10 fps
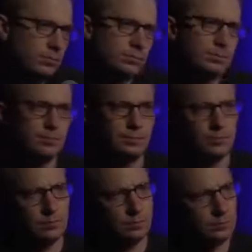
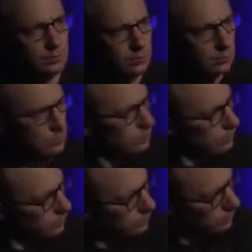
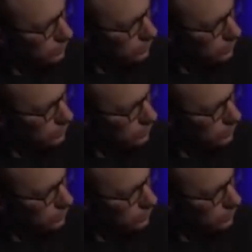The person shown says nothing.